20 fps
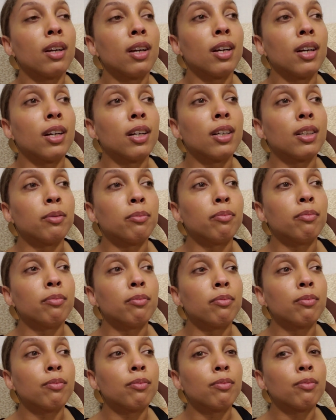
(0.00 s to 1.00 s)

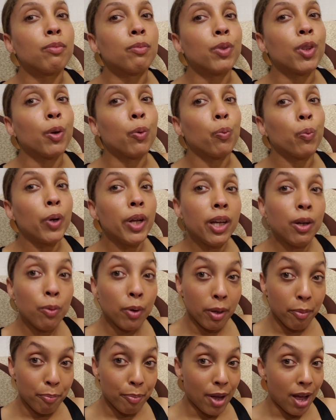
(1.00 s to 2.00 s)
the week
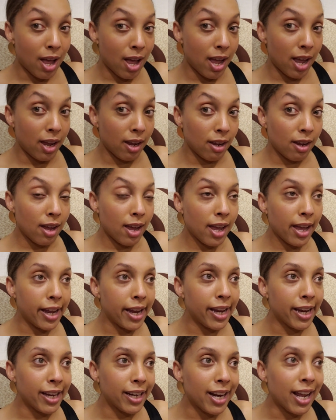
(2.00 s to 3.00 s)
went by,
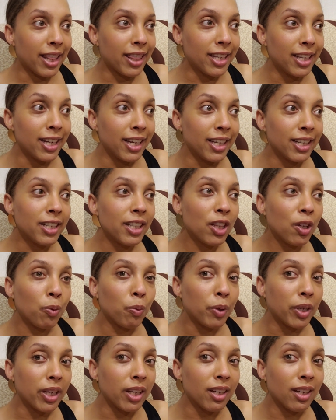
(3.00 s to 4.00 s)
and at the end of the
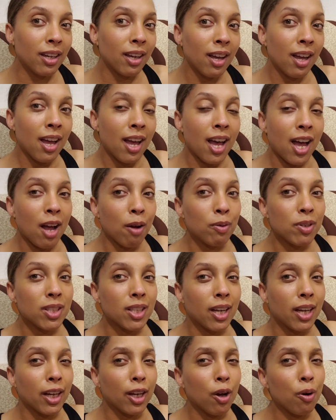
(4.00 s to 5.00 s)
week, I was
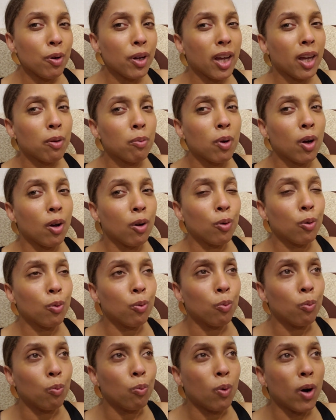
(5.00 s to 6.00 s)
like, okay,
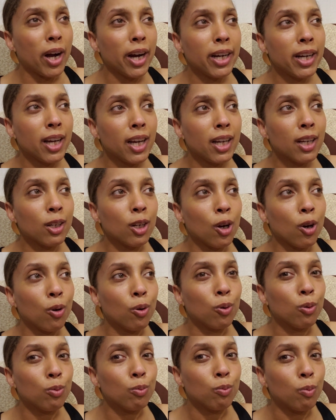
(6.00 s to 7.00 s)
well, why not
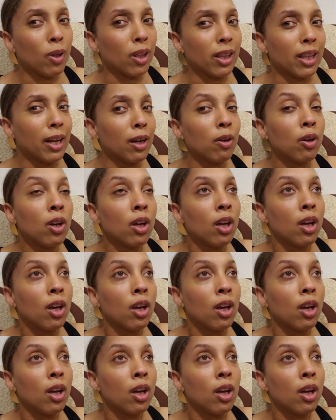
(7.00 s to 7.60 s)
go like